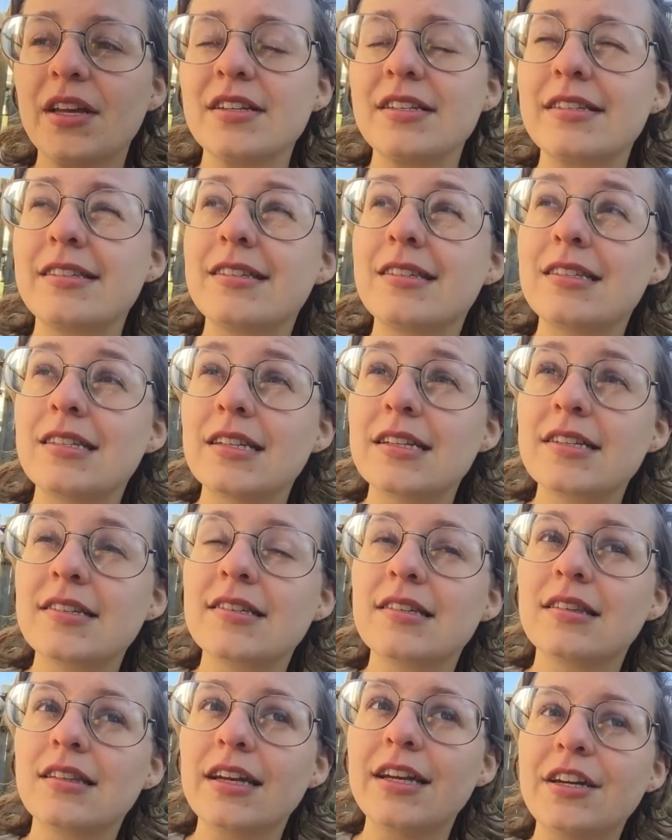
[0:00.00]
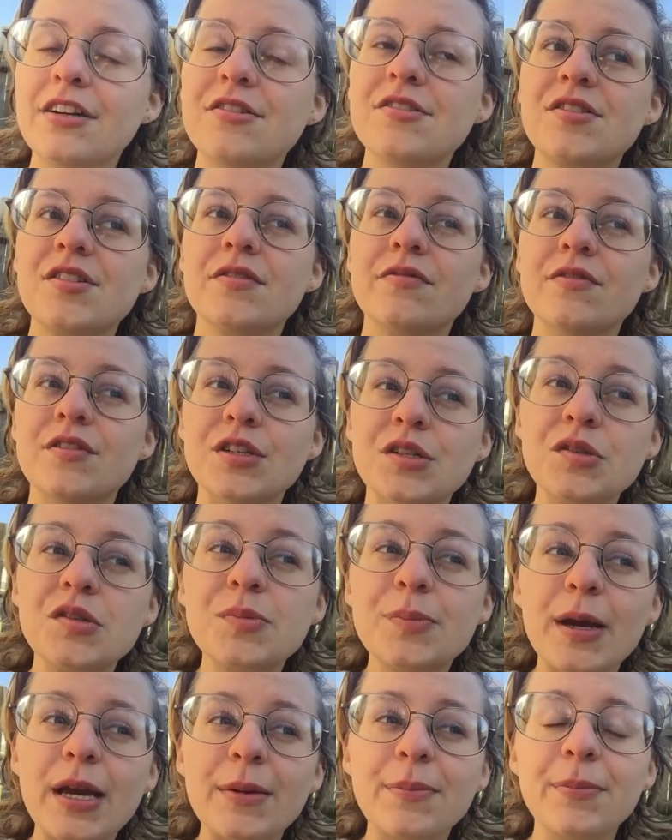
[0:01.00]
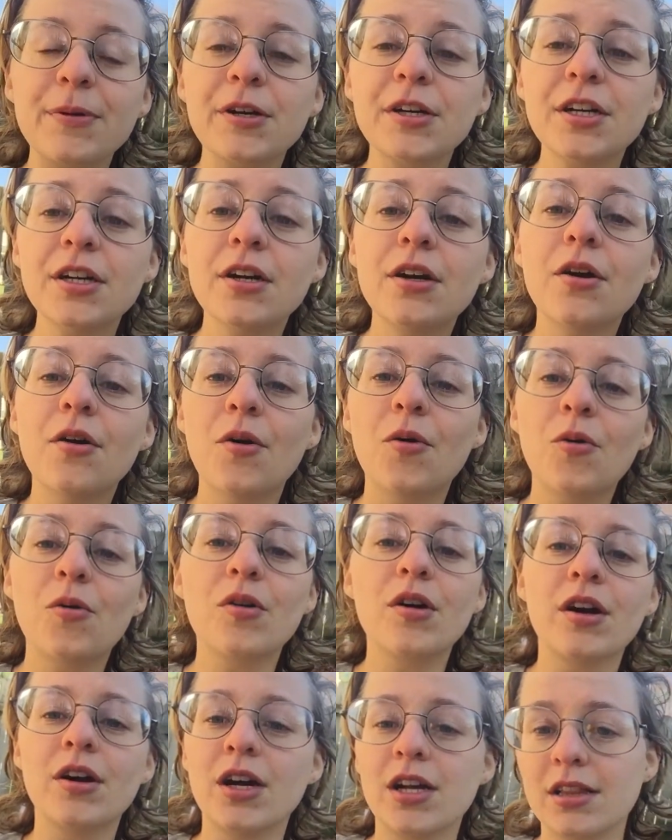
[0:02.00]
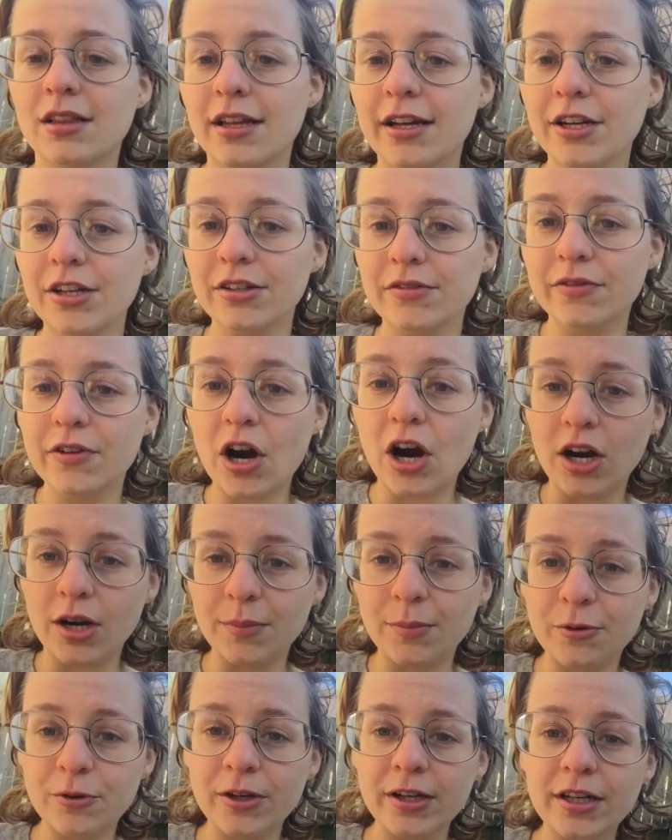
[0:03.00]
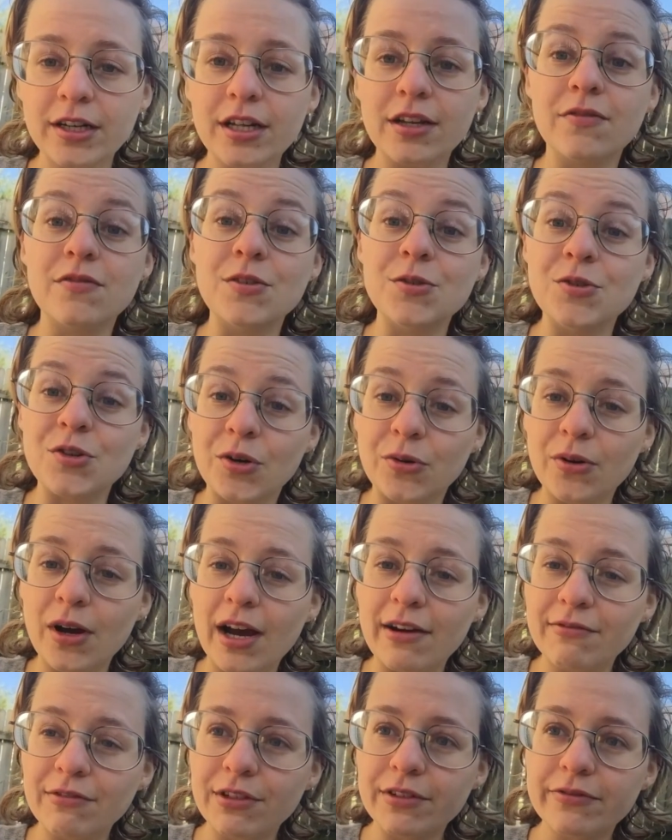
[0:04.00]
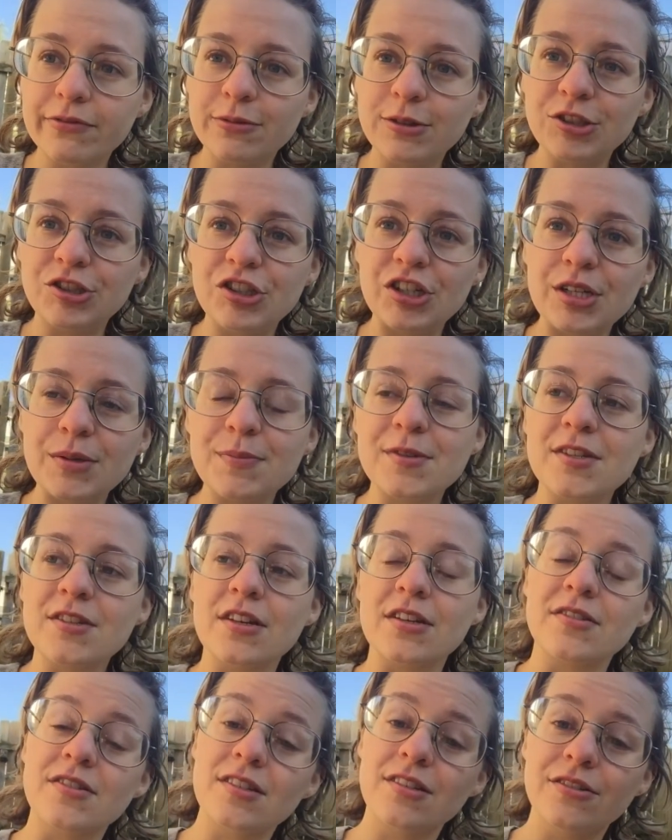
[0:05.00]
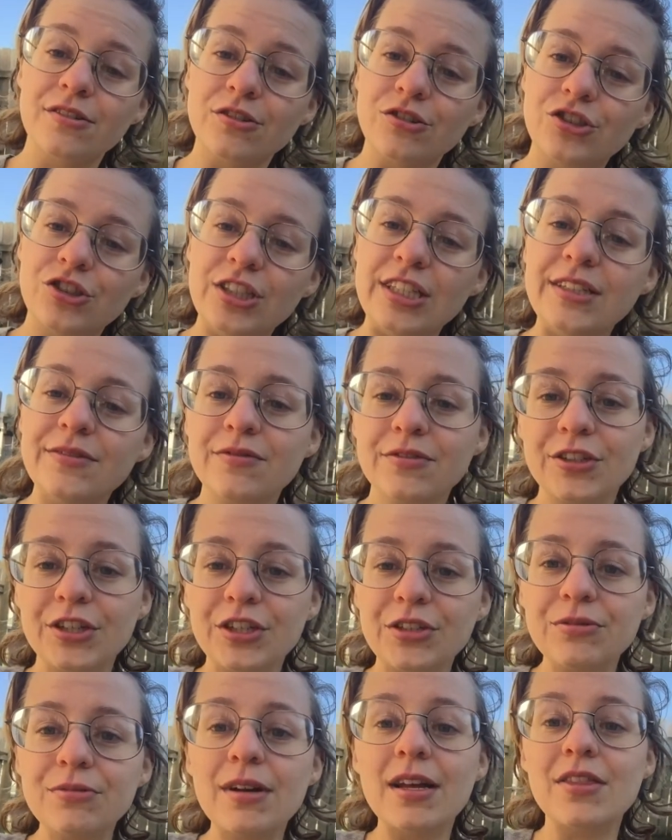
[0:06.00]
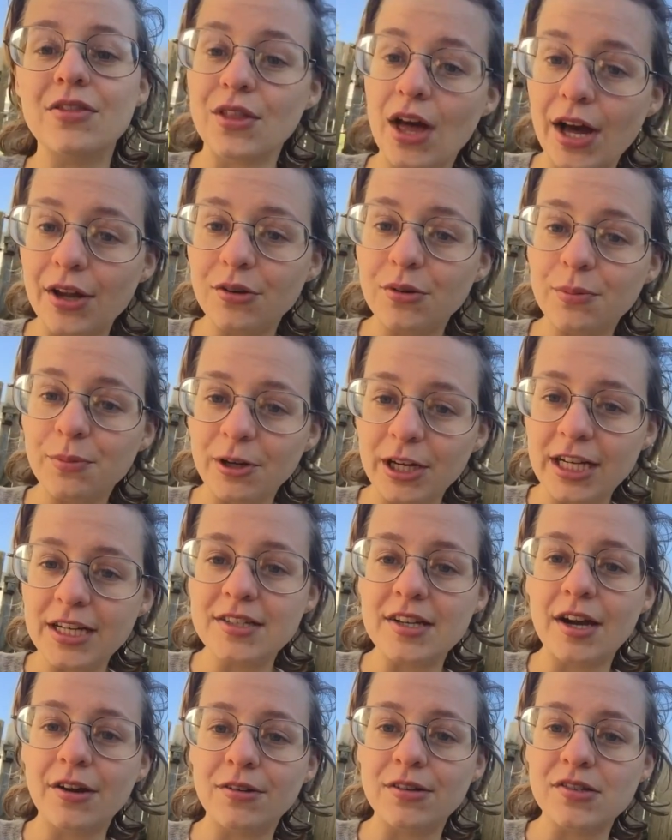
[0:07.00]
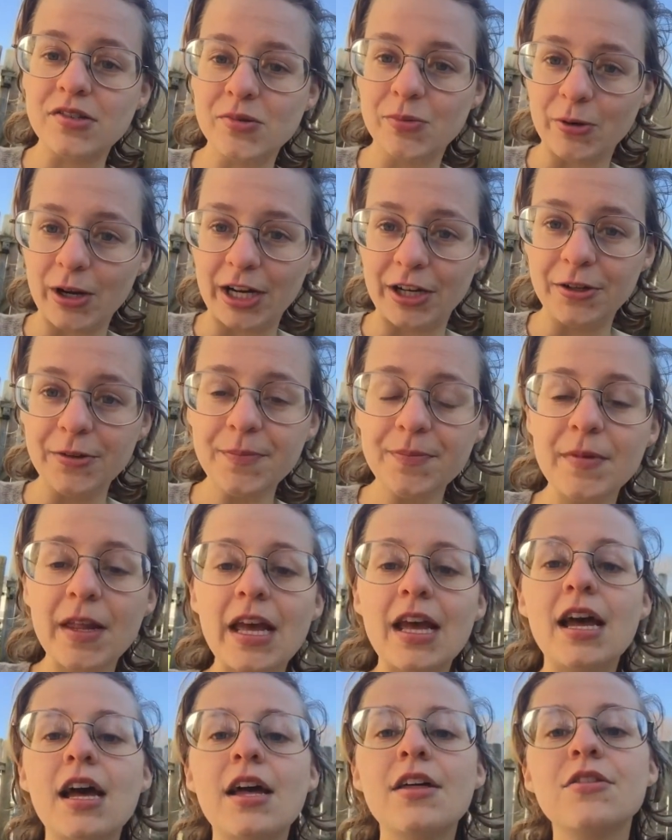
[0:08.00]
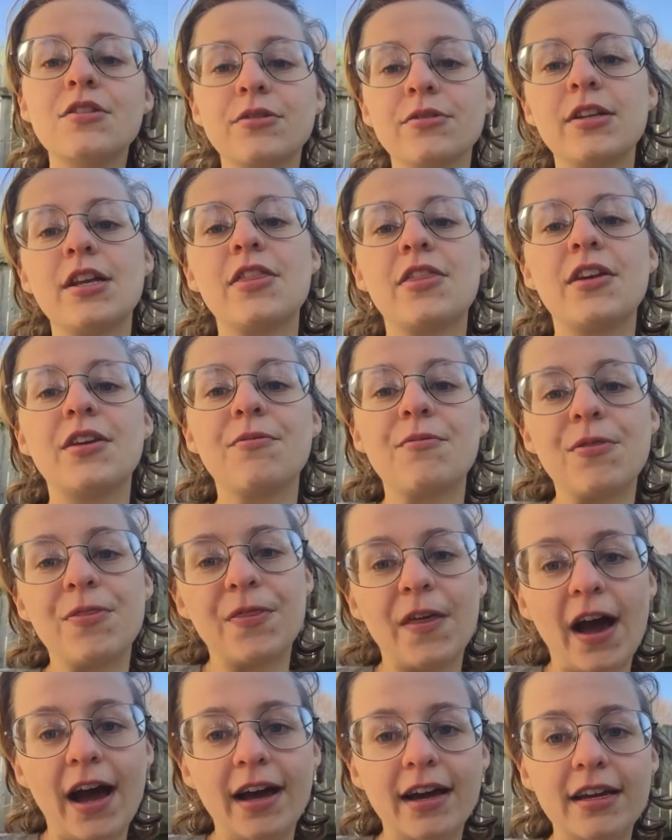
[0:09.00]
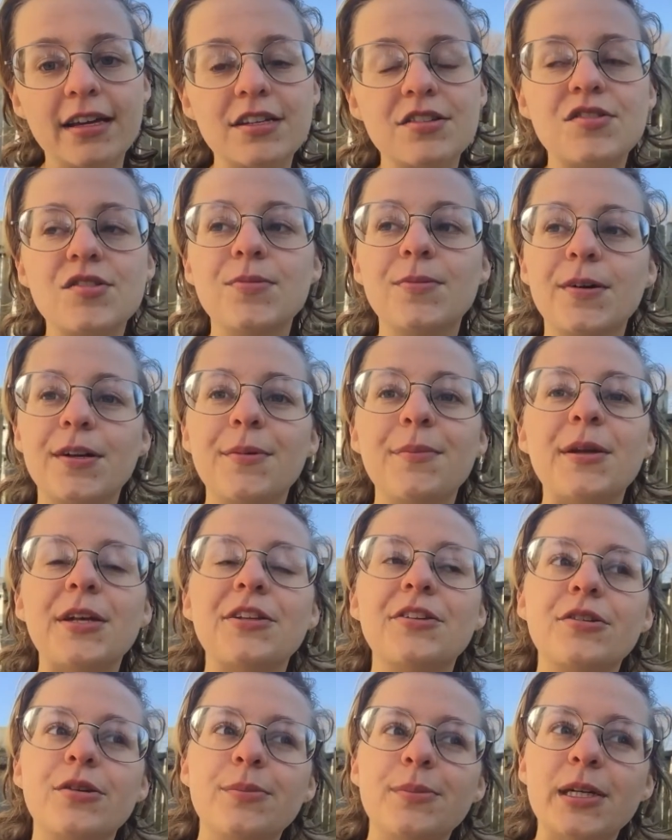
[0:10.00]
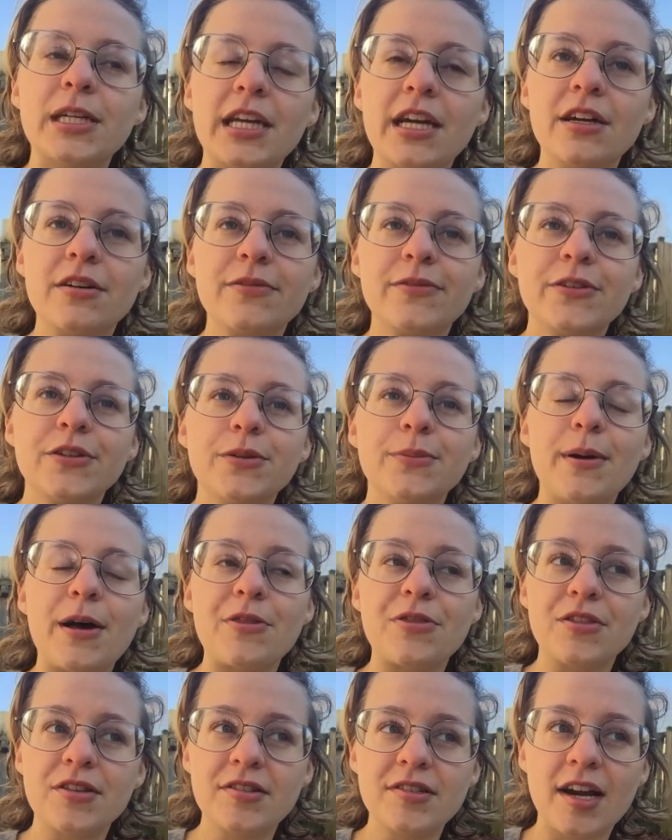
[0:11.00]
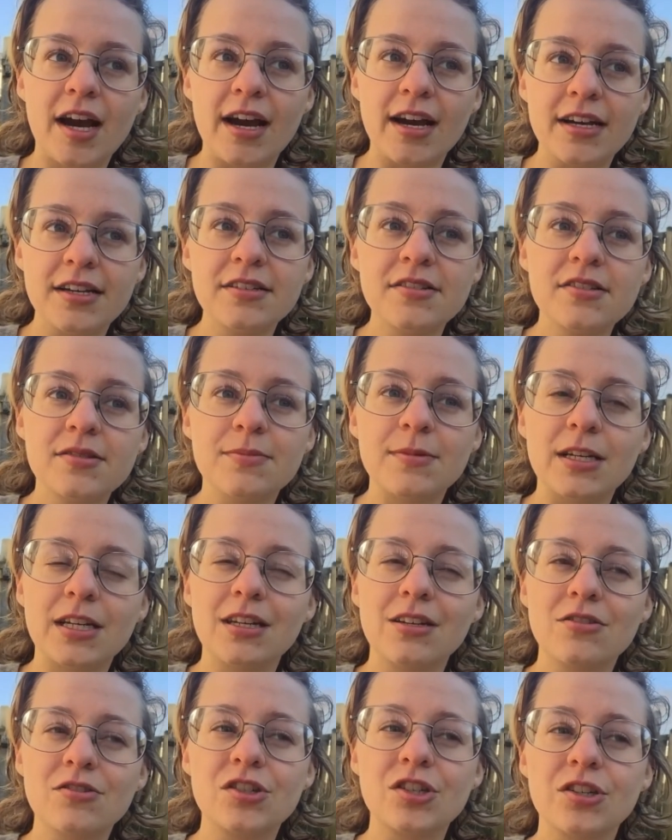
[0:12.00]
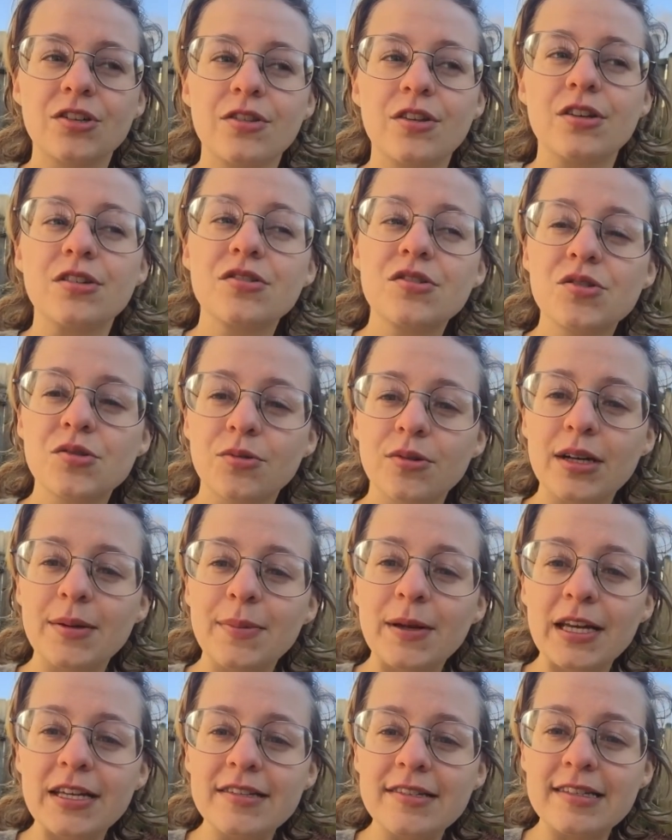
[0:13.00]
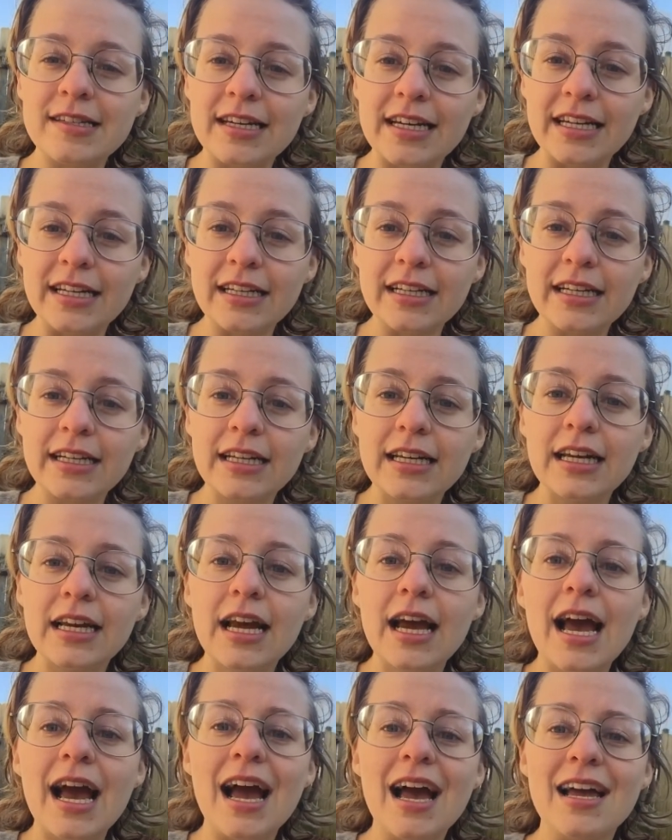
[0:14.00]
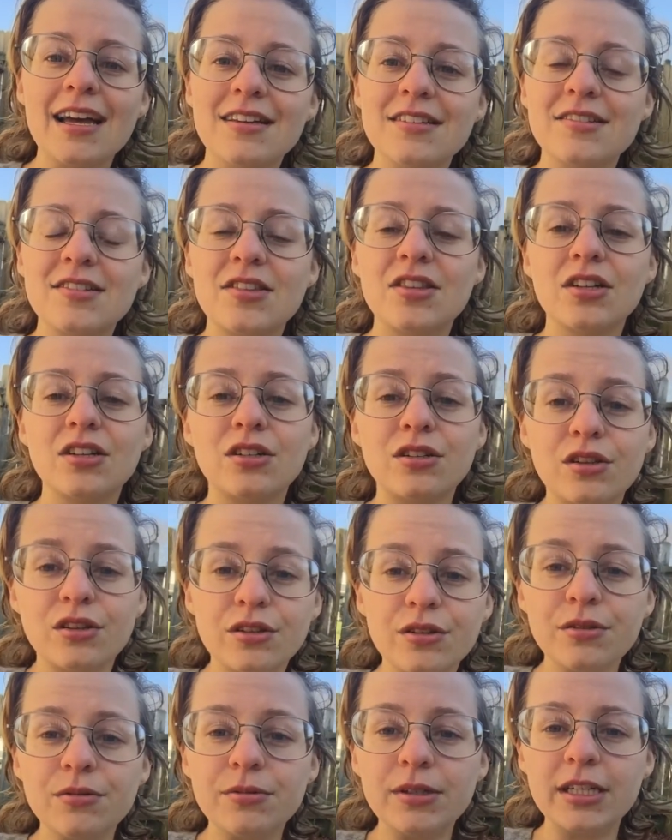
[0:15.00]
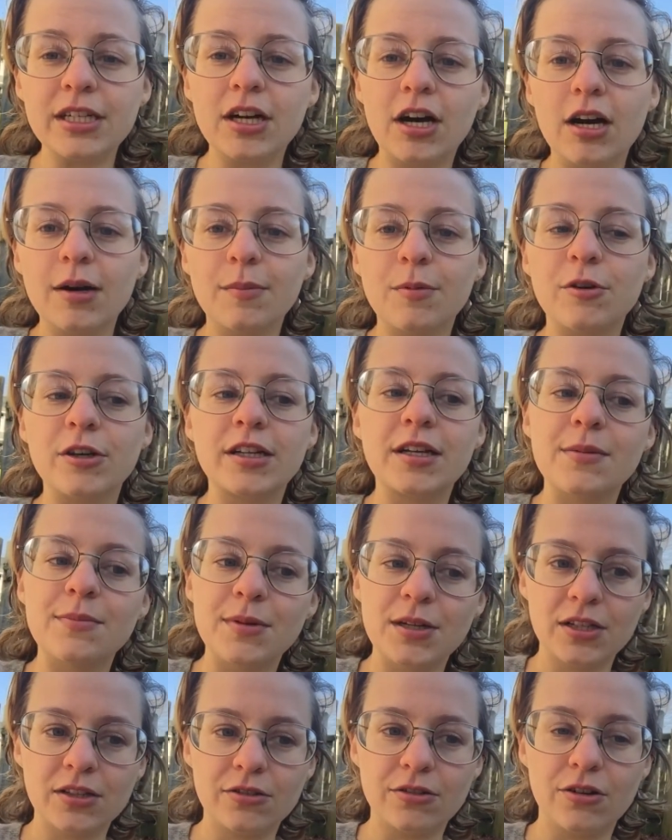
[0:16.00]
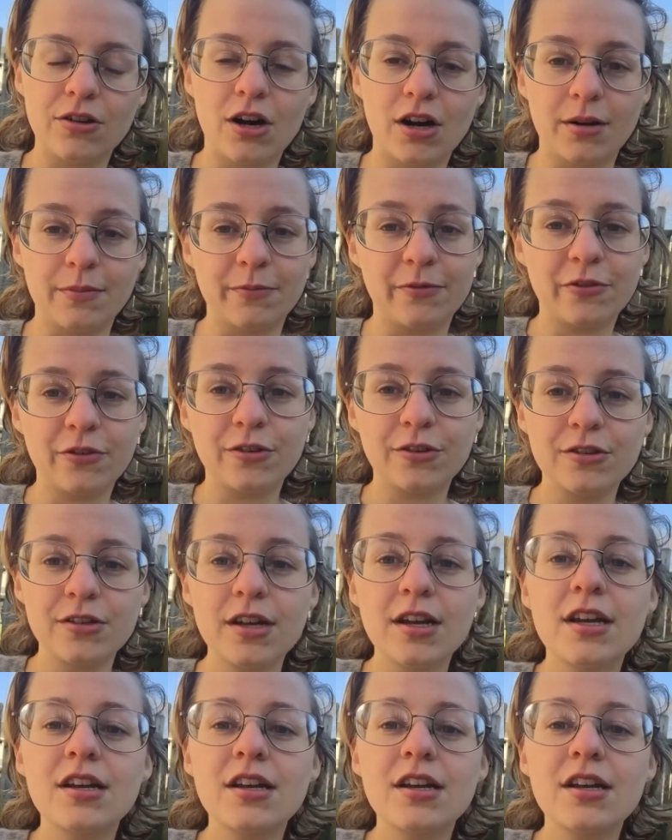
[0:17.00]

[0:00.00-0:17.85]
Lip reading: 6 layers of newspaper or a layer of cardboard. If you don't have enough wood chips, that's a little cheat for you, and that'll break down as well. The only thing with that is you want to be a little bit careful about the dyes, making sure they're soy-based ink, and the glue in cardboard can be a little harmful.